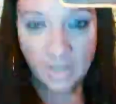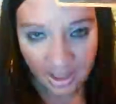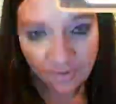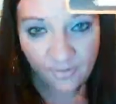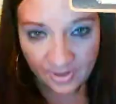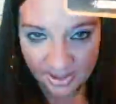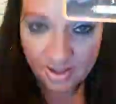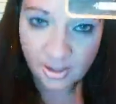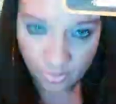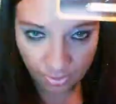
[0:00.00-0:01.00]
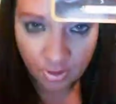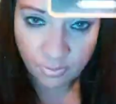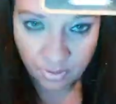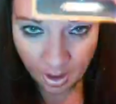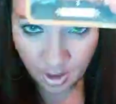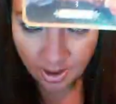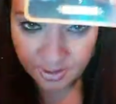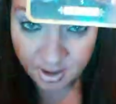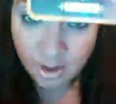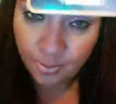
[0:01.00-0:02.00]
manifesting through your
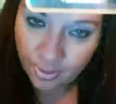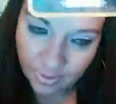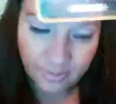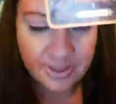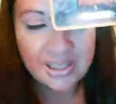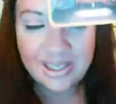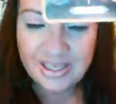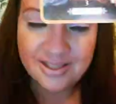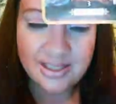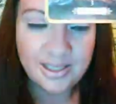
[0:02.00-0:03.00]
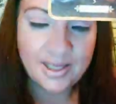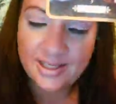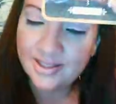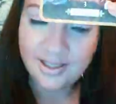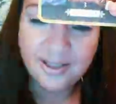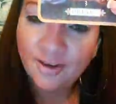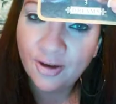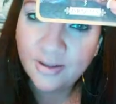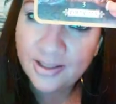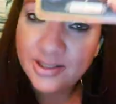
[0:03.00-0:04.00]
thoughts. You're pulling a Nancy, as I
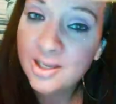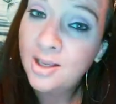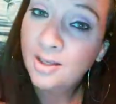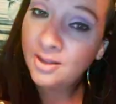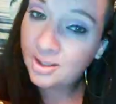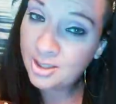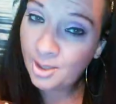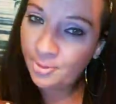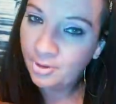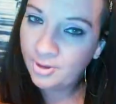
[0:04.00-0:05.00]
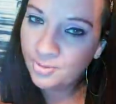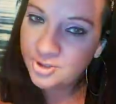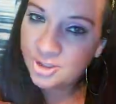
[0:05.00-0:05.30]
call it. Like Nightmare on Elm